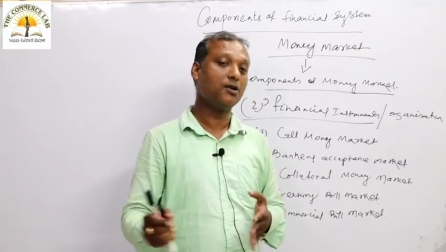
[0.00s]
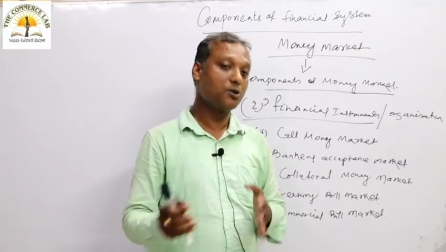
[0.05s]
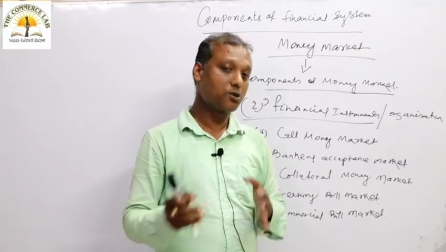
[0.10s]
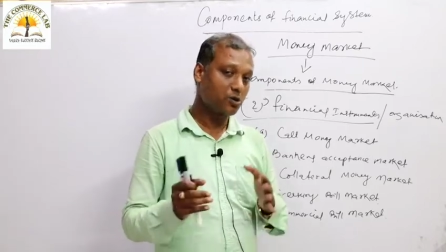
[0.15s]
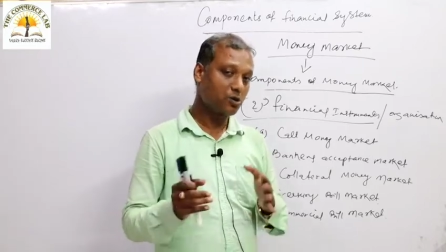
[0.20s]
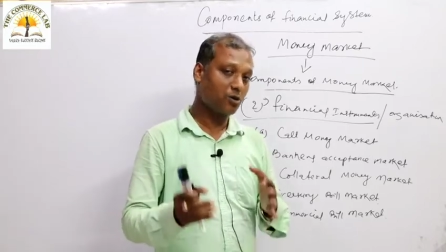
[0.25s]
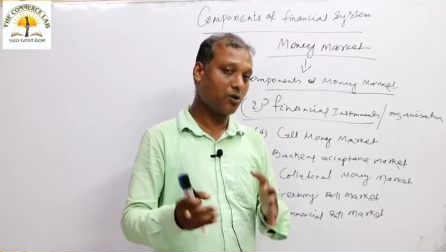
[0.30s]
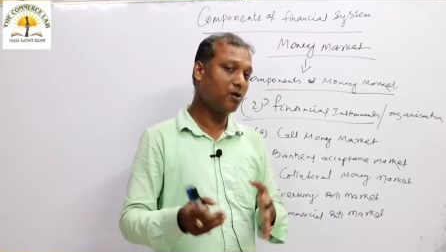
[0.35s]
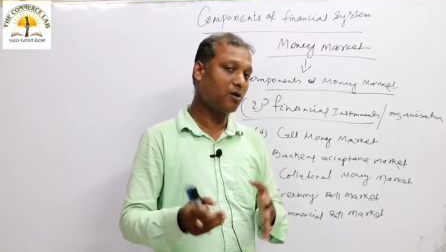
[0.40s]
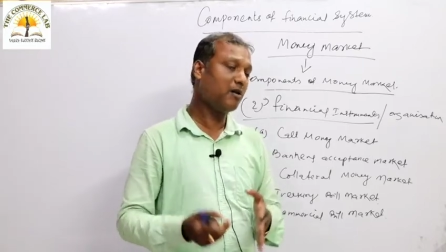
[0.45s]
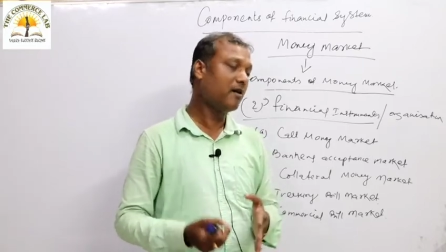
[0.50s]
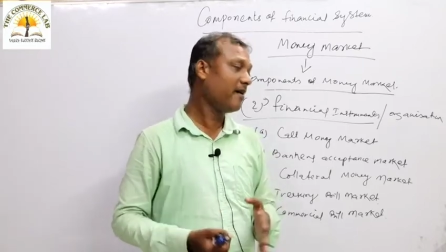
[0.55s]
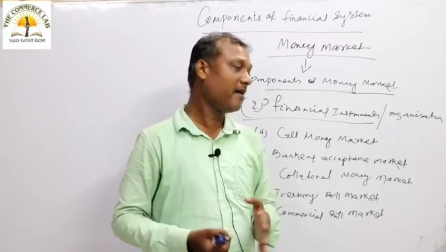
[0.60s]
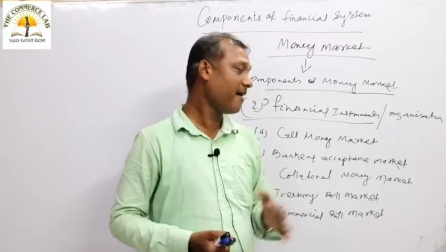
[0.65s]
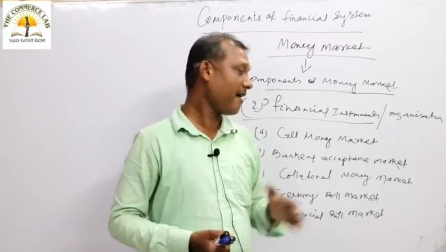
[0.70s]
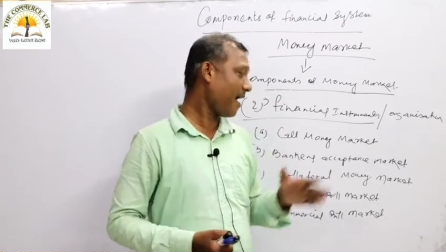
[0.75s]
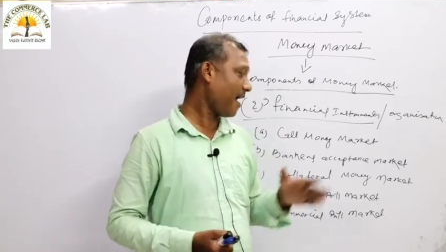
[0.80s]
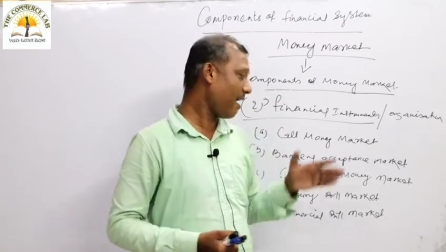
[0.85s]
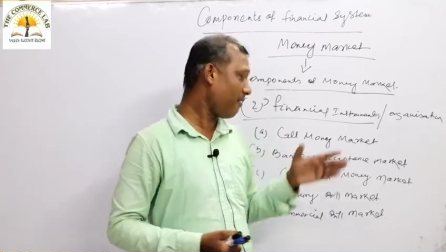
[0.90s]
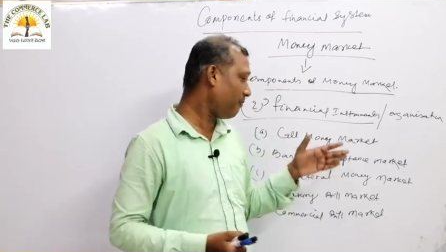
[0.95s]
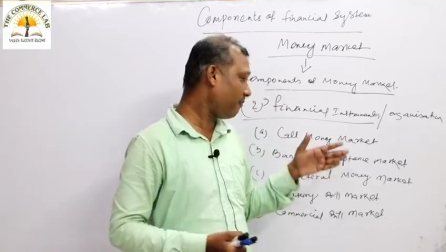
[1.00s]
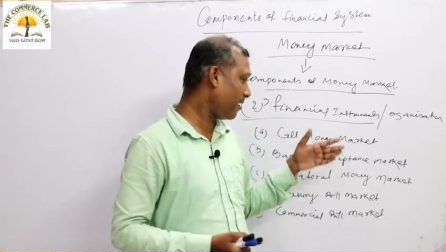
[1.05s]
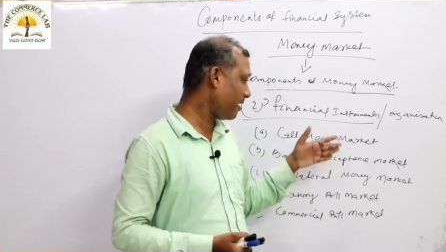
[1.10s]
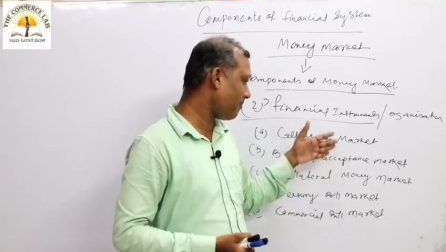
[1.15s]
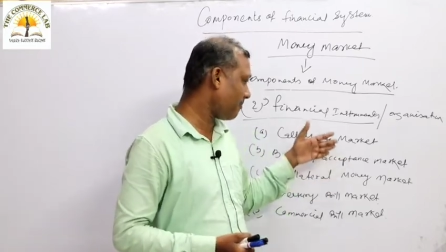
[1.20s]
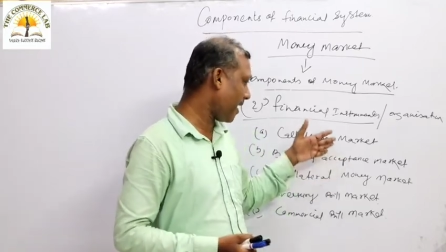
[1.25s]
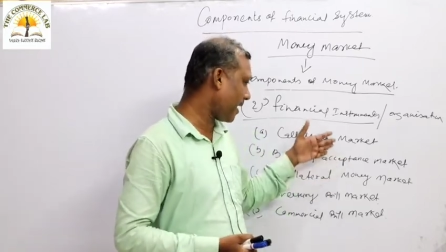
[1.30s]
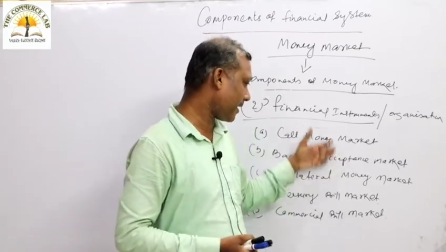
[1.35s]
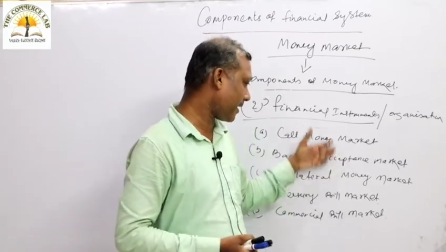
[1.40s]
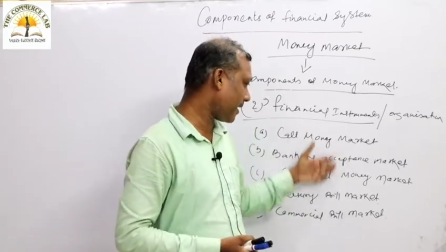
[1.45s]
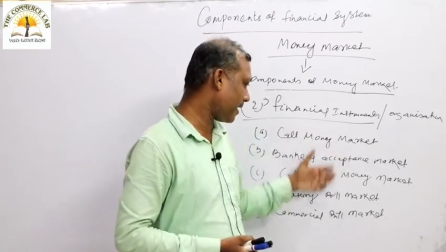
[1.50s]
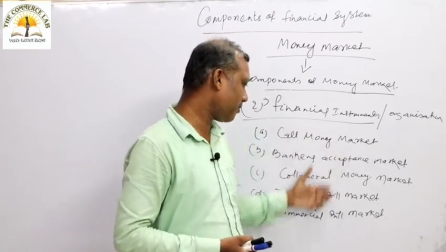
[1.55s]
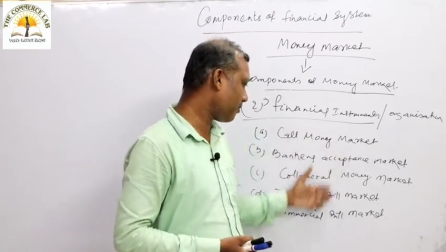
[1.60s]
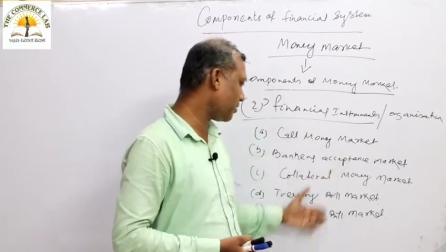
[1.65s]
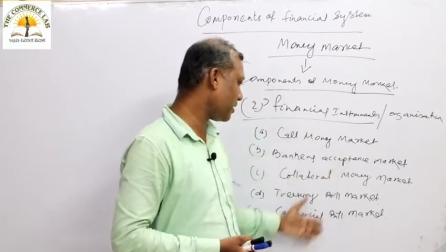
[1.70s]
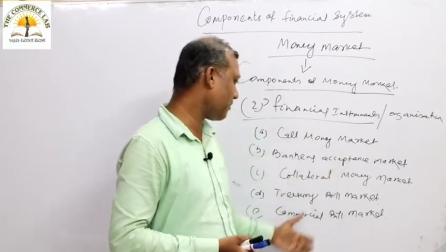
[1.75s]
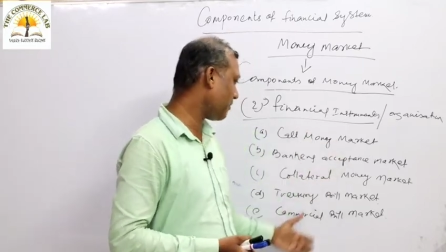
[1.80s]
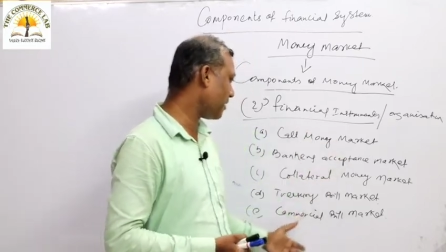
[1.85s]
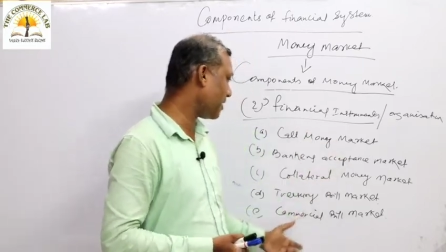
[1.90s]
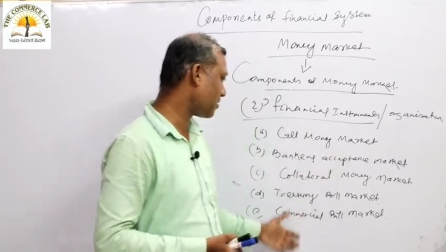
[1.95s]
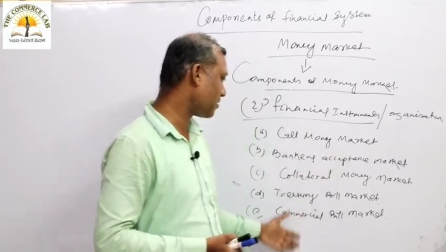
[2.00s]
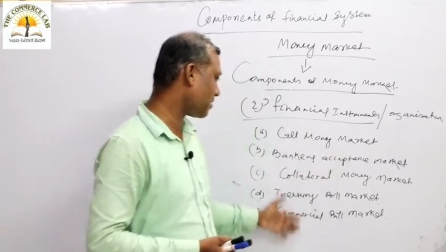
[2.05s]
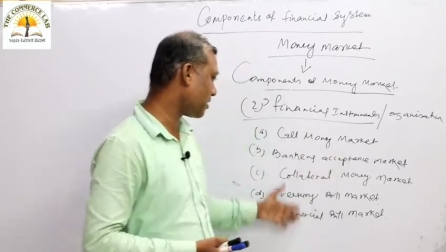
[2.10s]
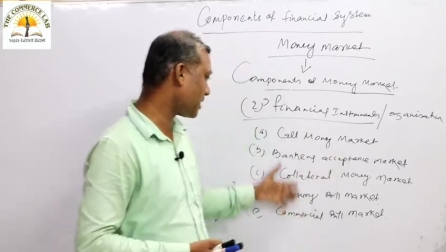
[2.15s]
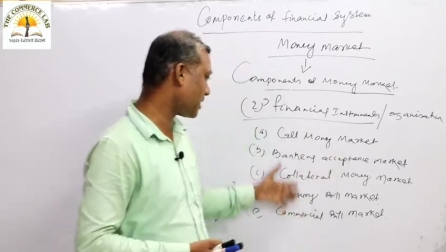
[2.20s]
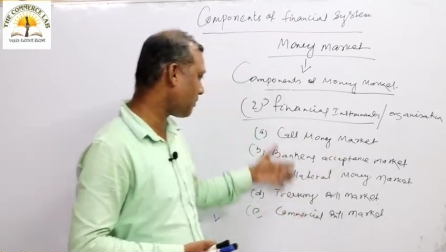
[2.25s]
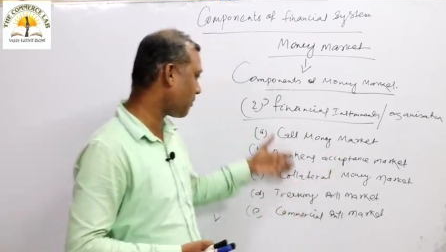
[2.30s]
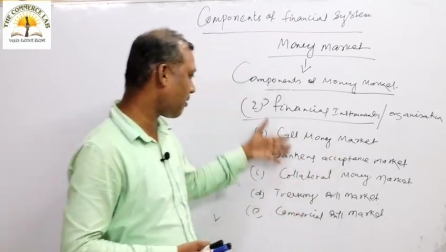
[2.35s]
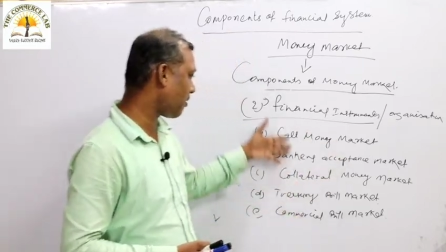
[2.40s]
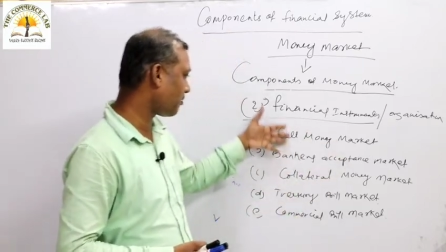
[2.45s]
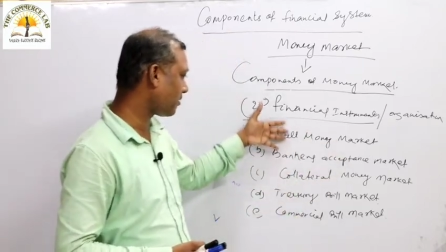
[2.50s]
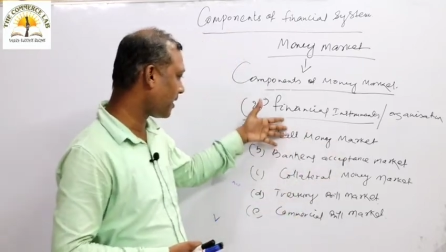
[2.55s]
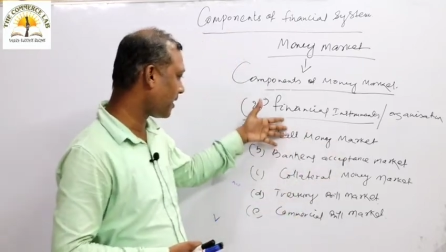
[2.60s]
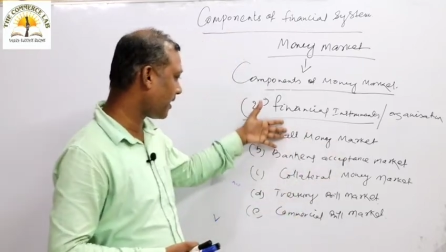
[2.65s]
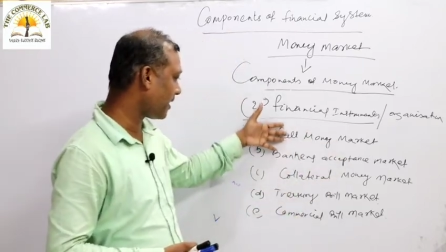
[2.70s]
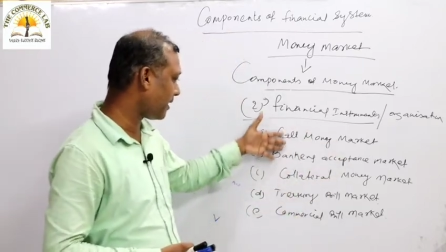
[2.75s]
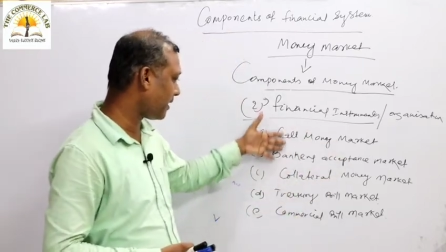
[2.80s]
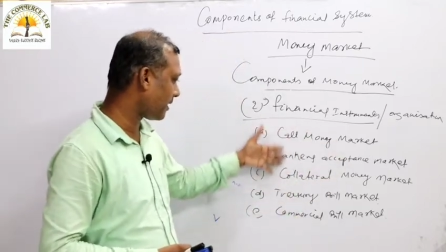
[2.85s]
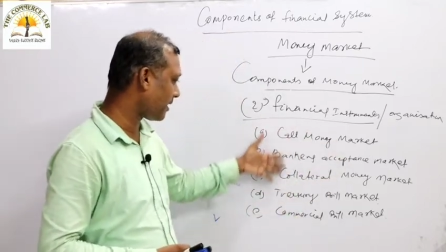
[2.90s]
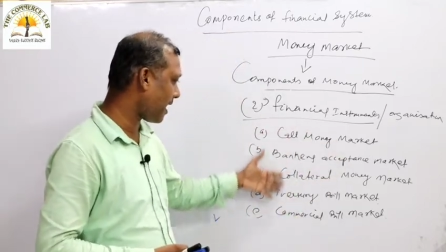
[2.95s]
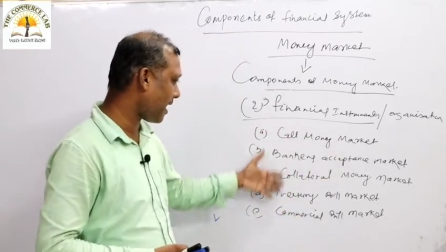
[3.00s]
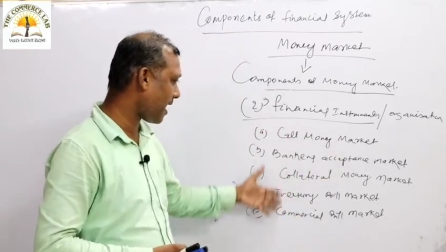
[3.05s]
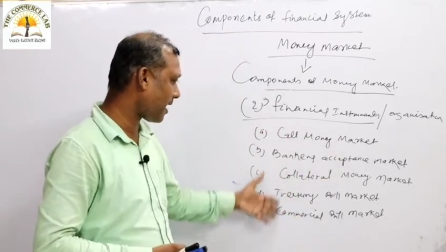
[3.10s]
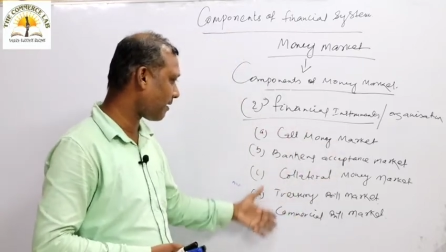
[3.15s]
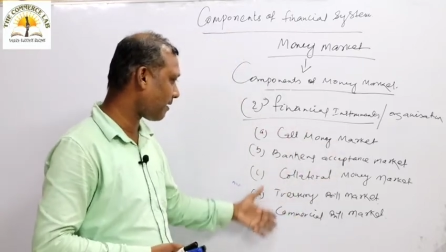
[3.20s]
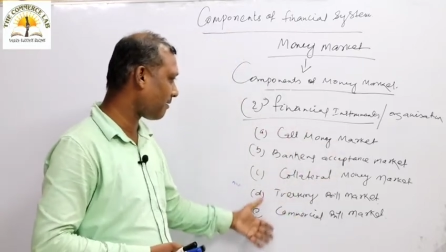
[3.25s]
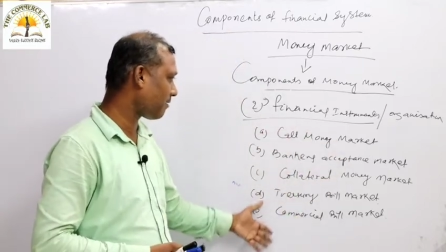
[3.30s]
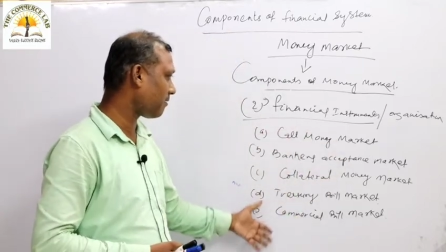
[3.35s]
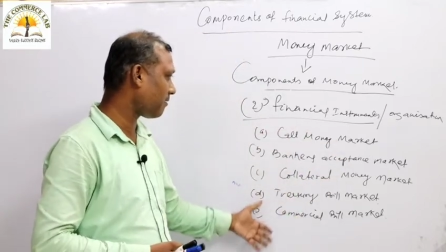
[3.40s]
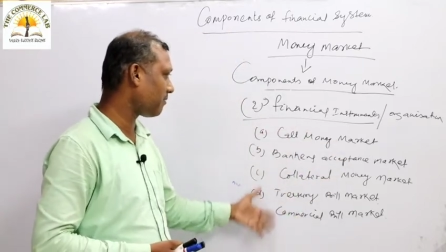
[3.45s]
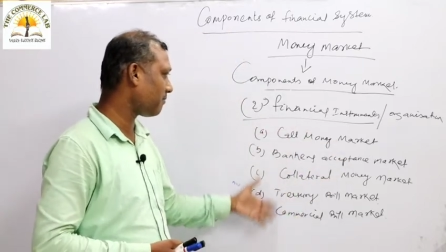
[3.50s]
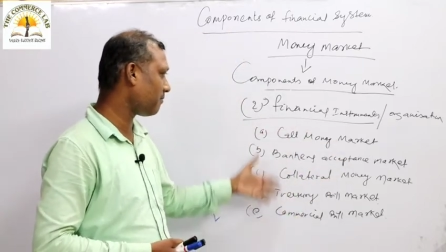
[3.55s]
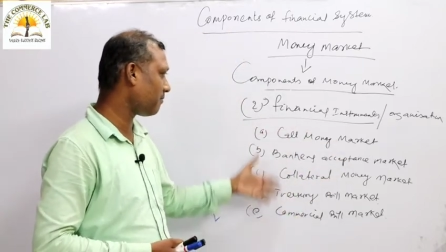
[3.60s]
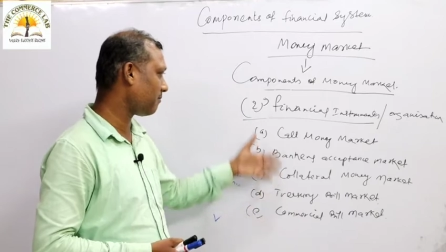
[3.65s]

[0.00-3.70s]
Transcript: So, every market, we have discussed about the entire